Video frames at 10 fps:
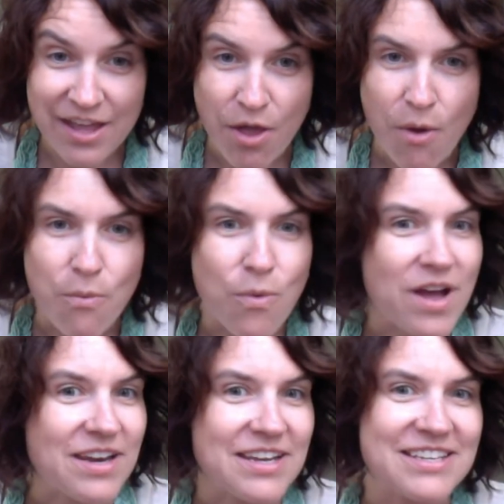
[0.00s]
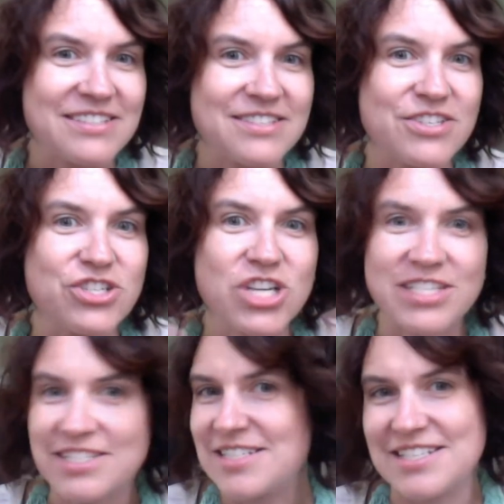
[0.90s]
What is
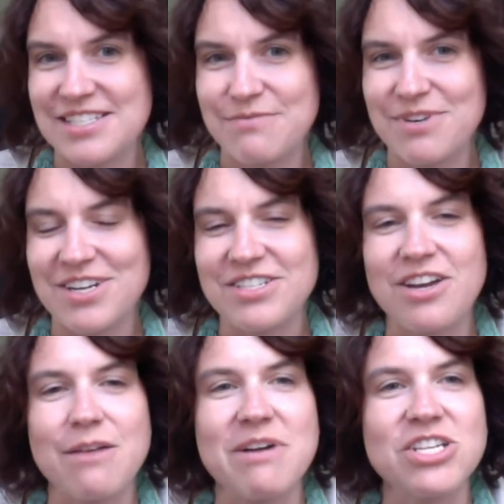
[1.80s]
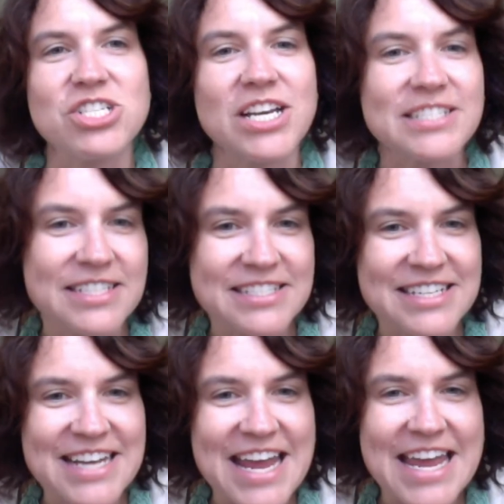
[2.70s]
justice? We're going to talk about justice
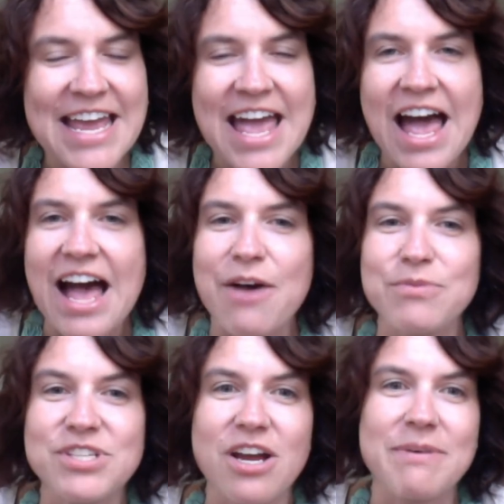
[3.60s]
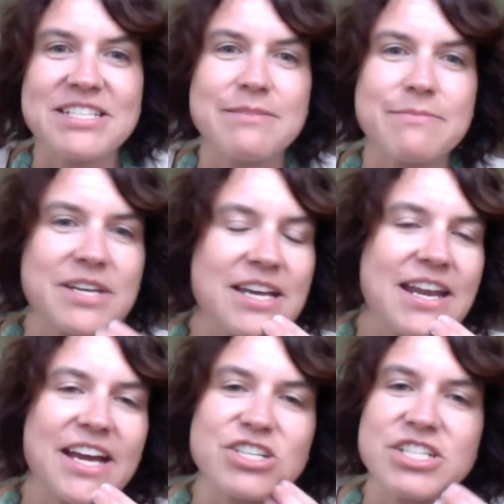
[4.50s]
today. Uh, we'll talk about some
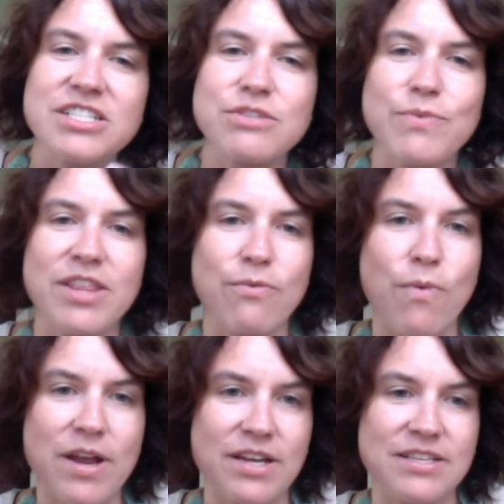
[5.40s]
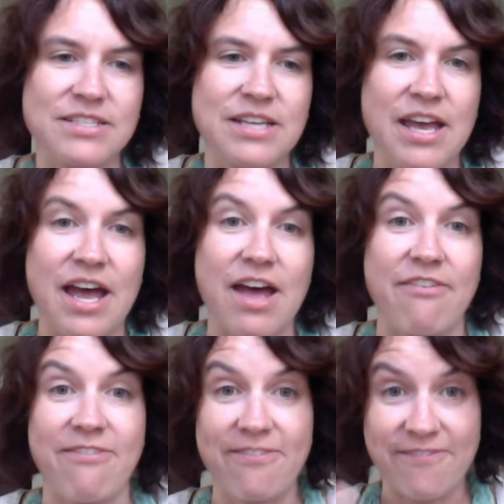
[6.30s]
connections with what is uh,
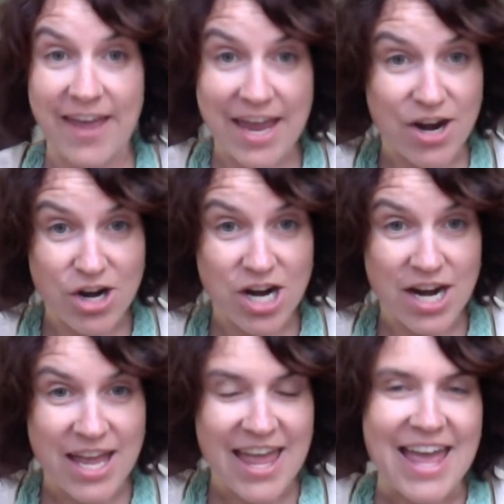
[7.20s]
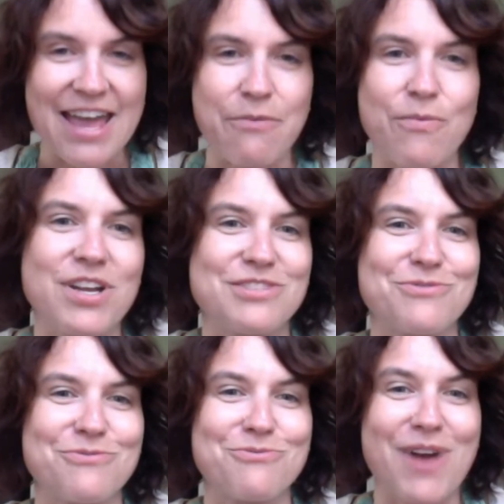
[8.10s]
fair and what is
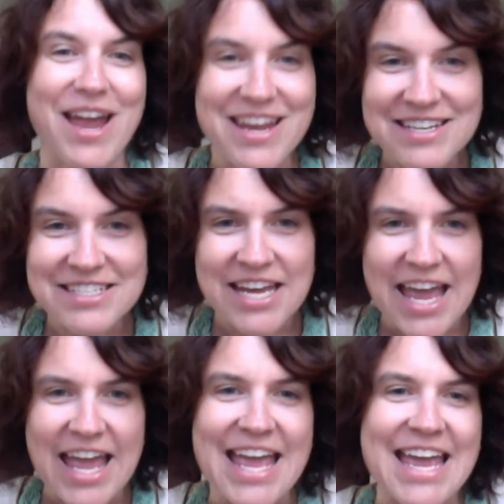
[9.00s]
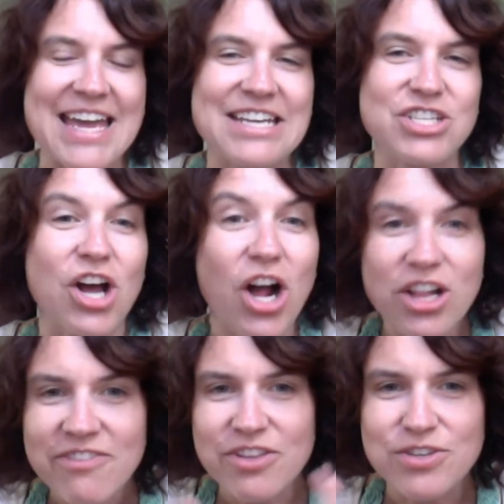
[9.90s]
right and
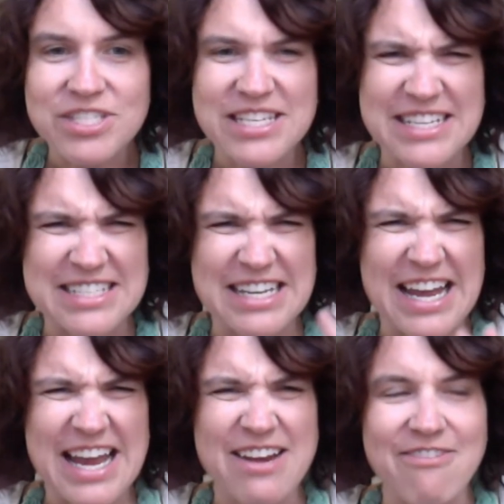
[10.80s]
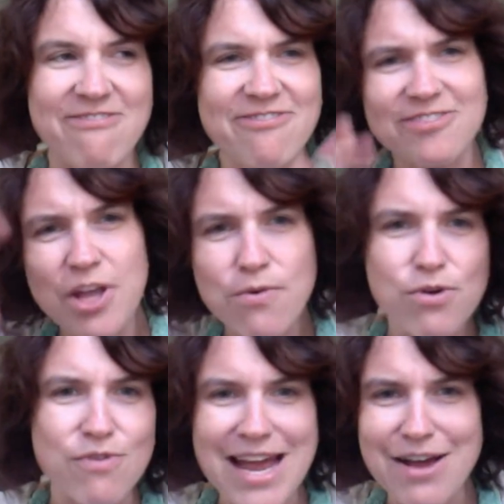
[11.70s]
all of those things that kind of float
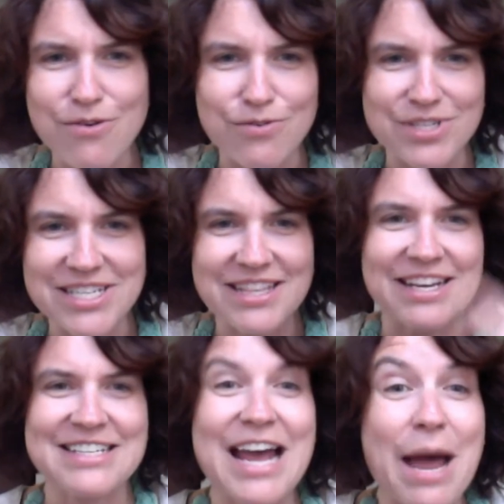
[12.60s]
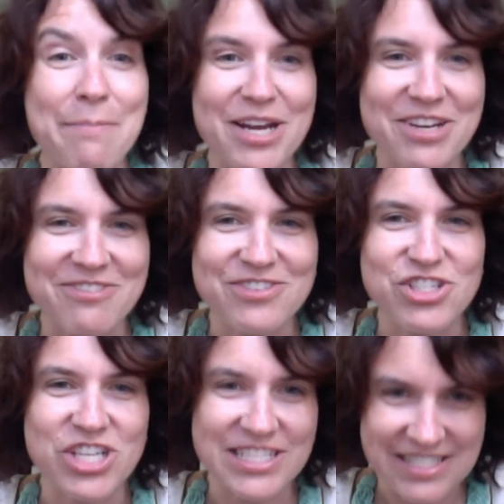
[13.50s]
around the topic of
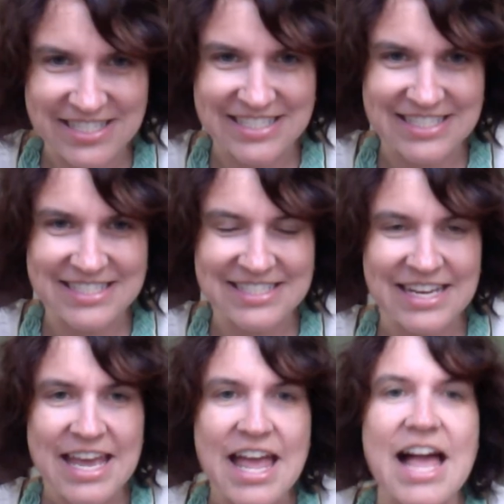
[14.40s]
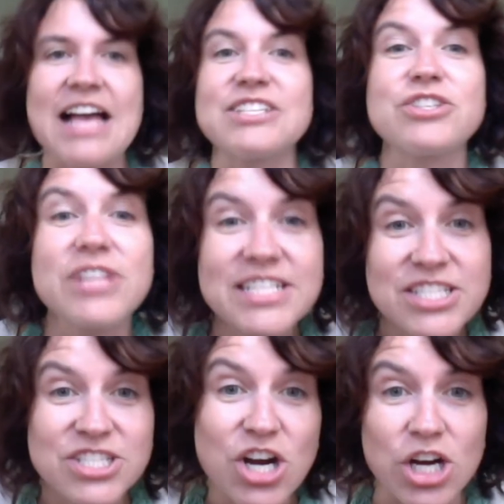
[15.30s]
justice. Uh, so let's
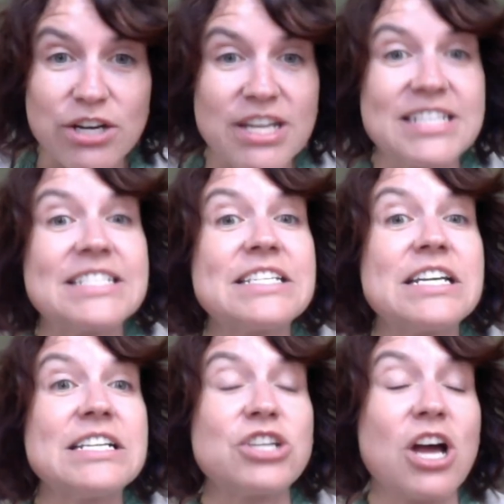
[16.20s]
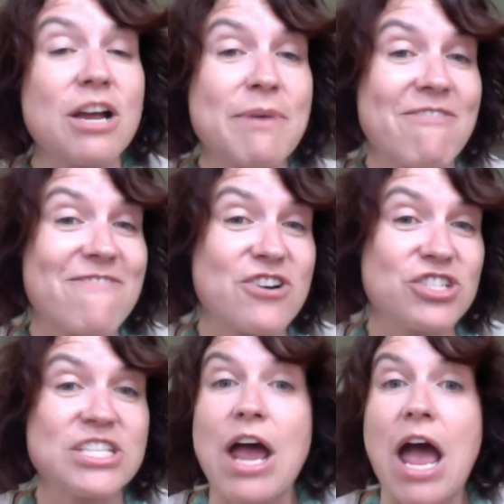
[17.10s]
start. Let's talk about
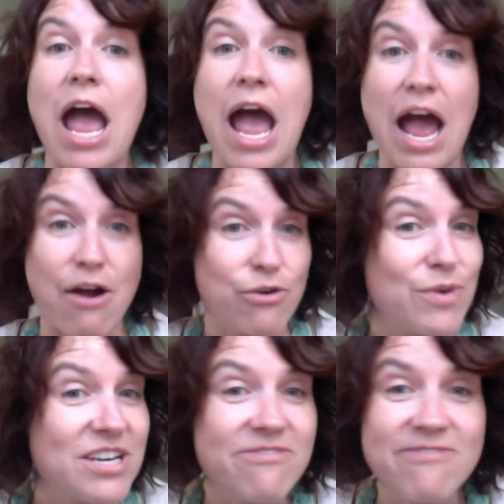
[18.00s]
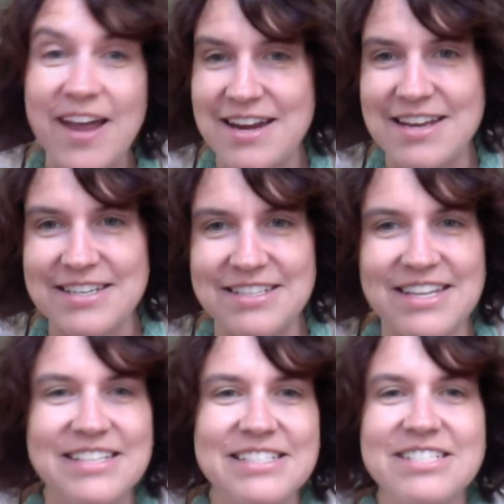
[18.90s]
first, how do we define it?
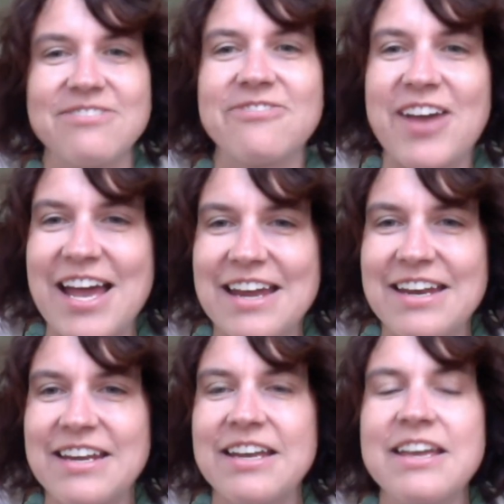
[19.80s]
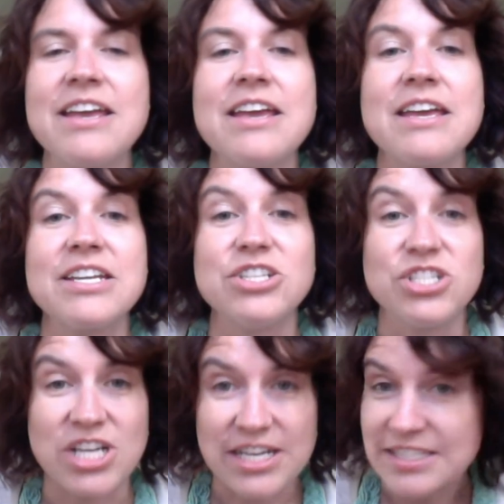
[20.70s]
Let's define
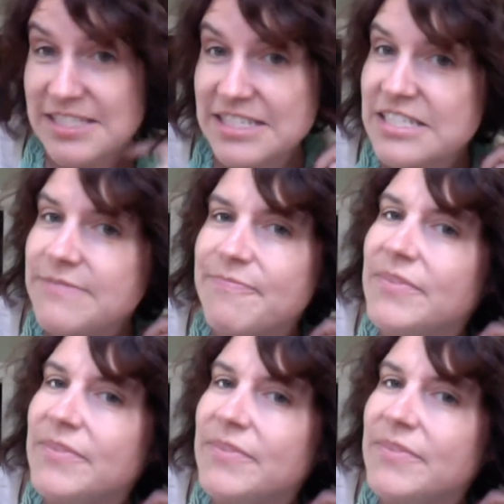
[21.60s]
just.